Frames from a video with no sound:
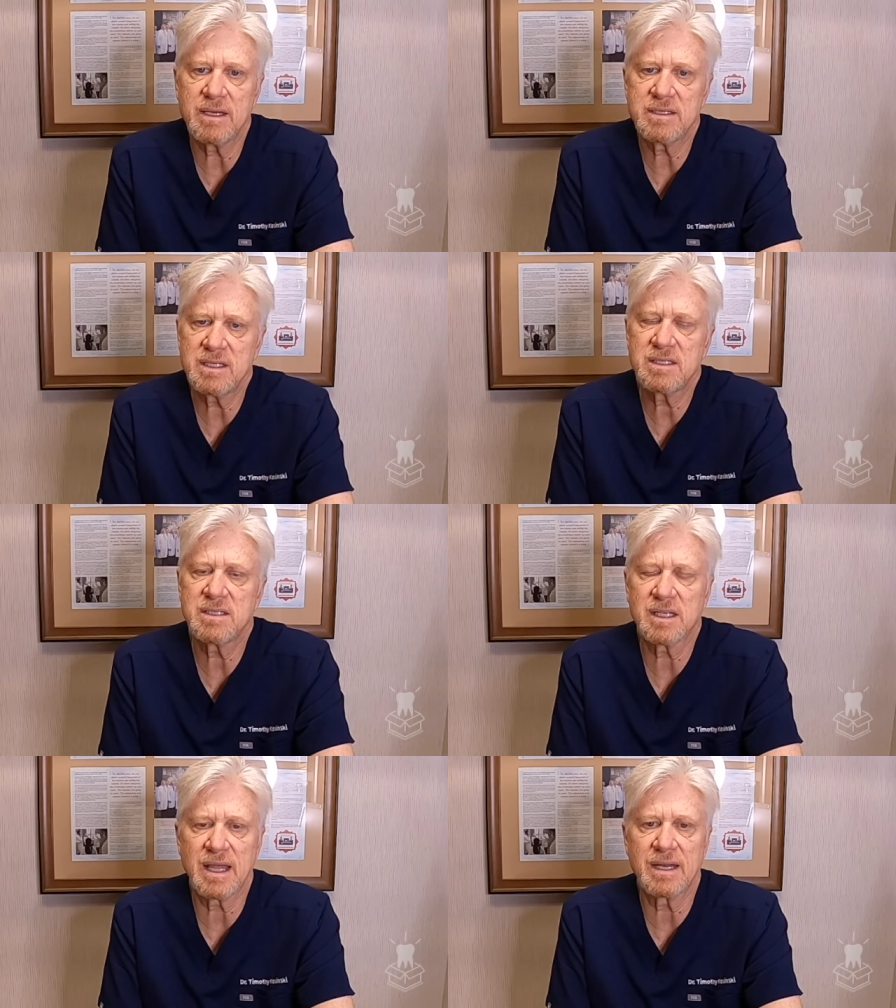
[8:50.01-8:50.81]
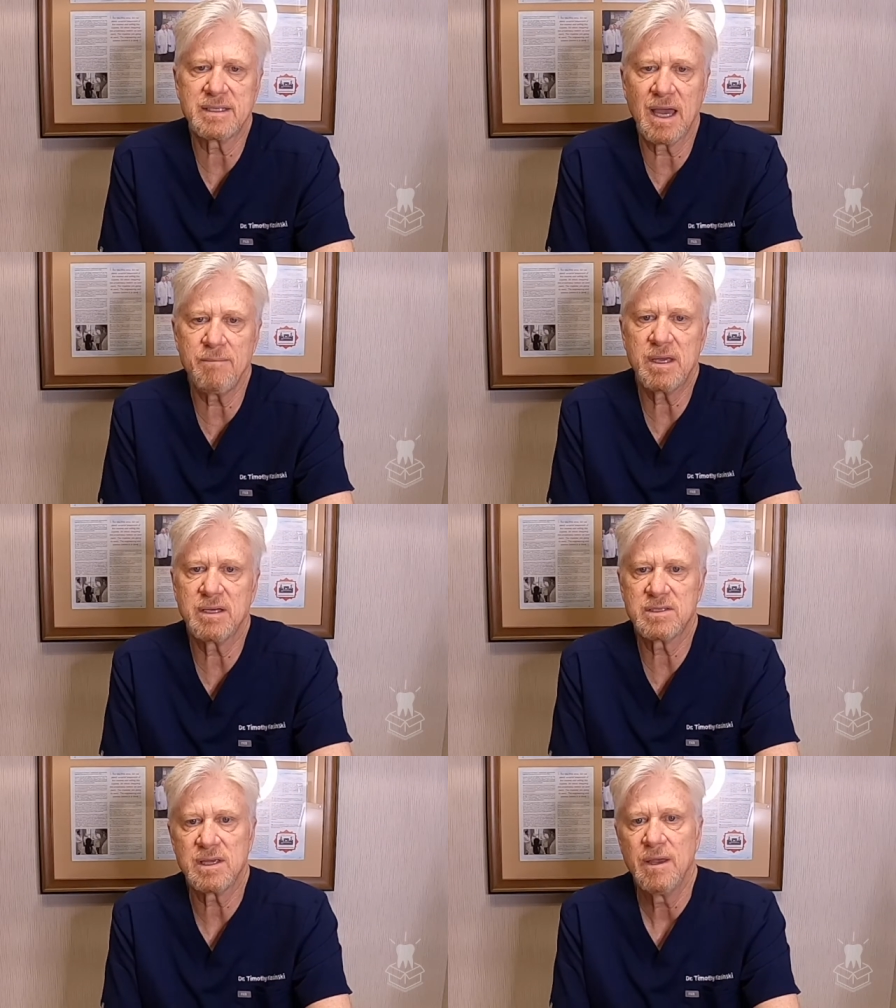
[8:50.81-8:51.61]
assistants a lot of time,
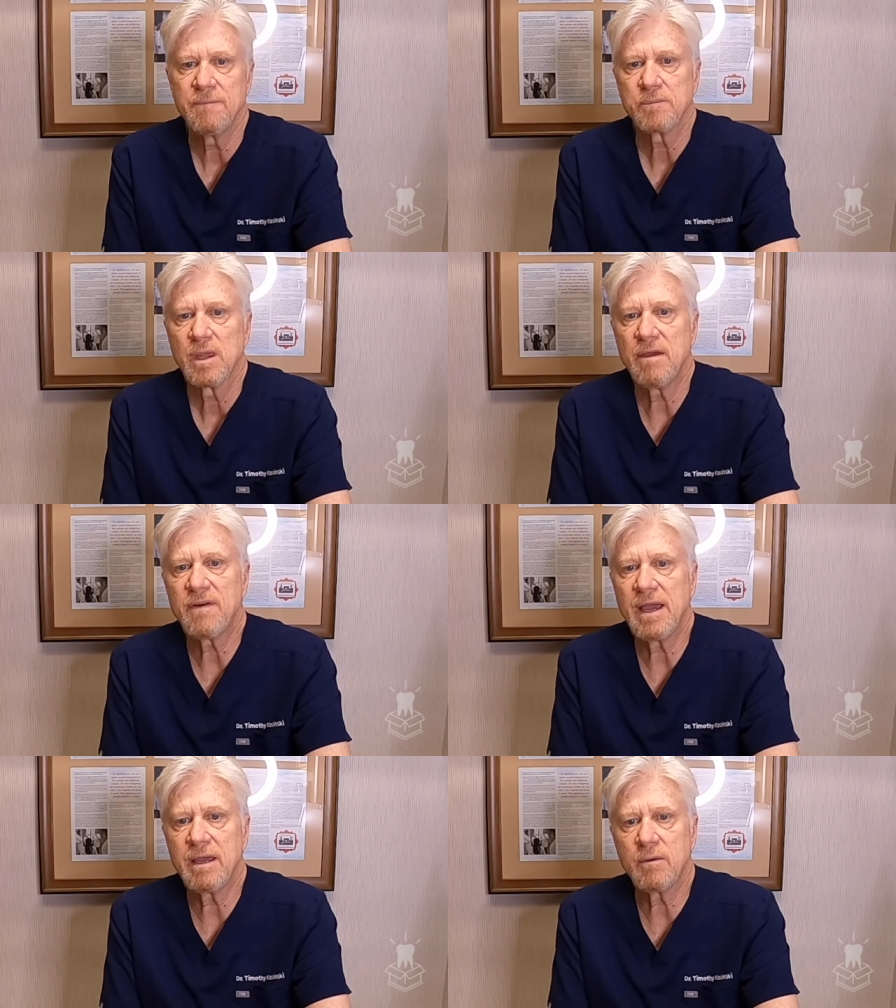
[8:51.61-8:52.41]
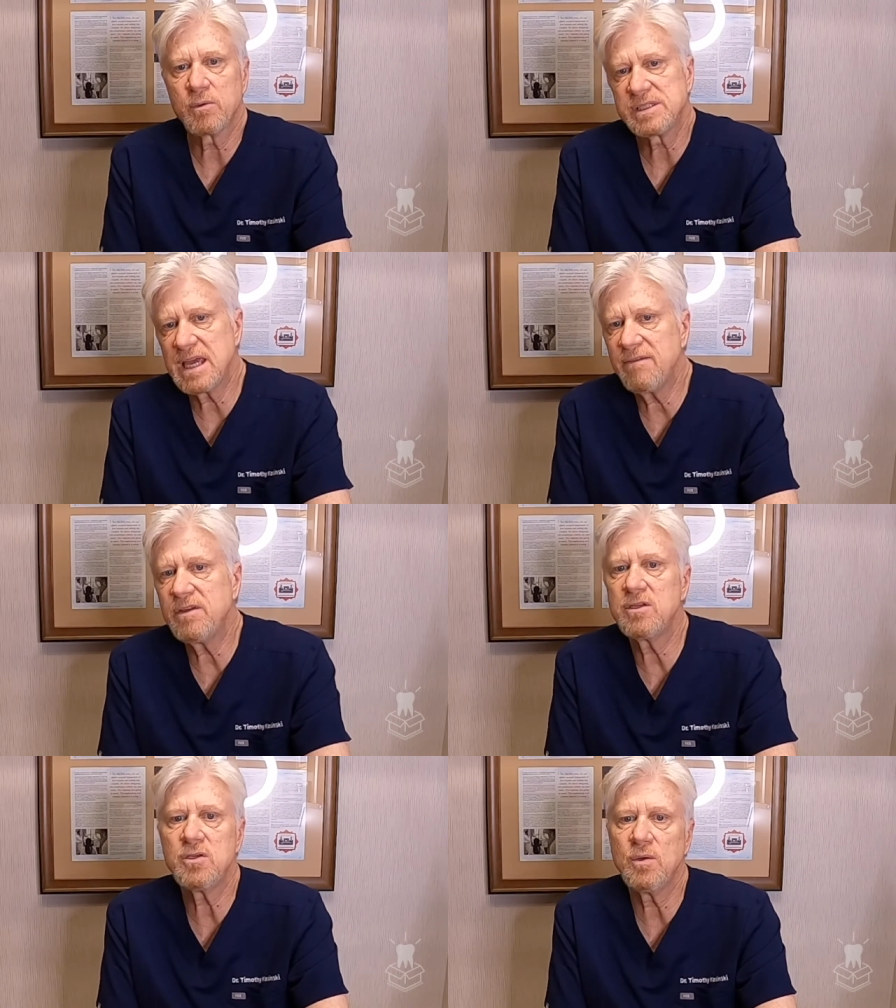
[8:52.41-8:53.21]
because if I were
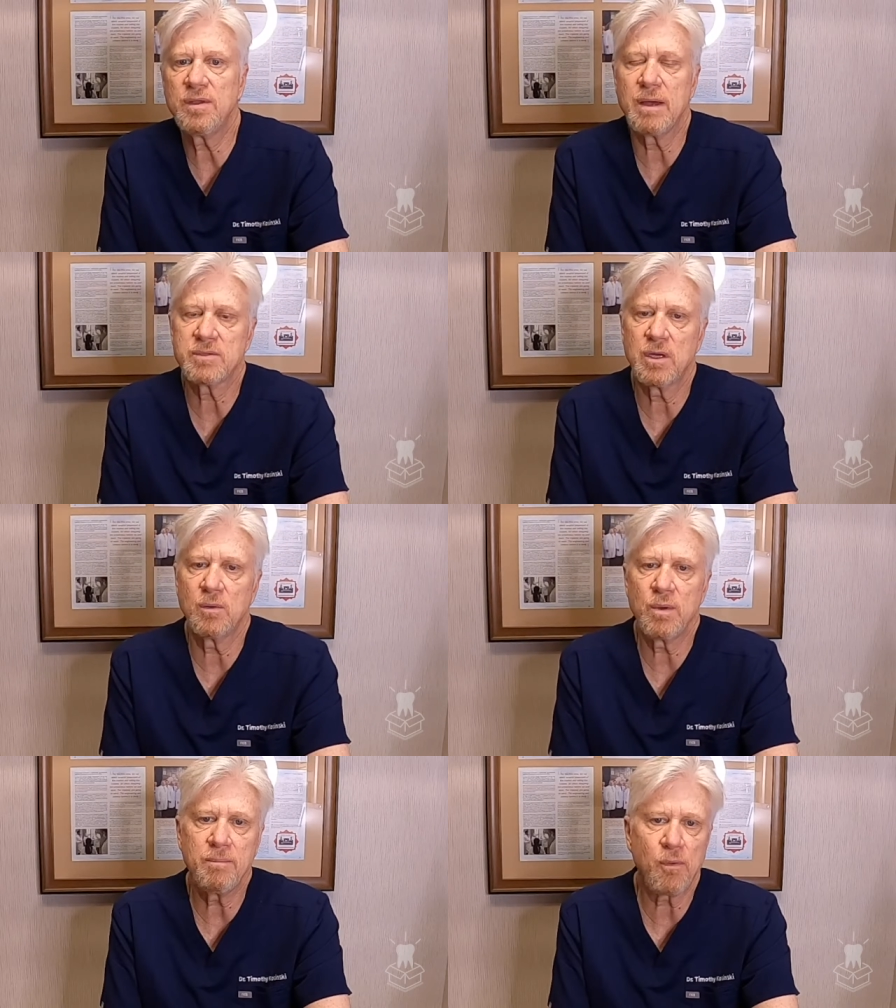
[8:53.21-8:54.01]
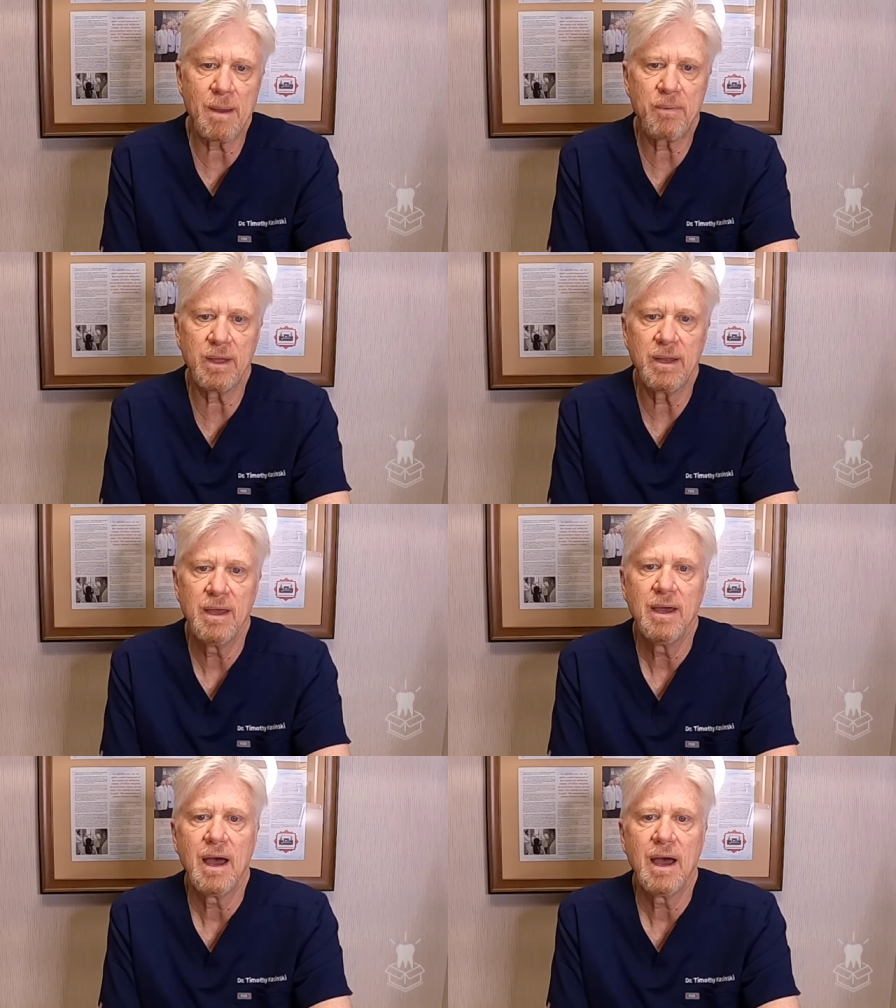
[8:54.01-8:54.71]
saving the tooth and I was going to re-prep it,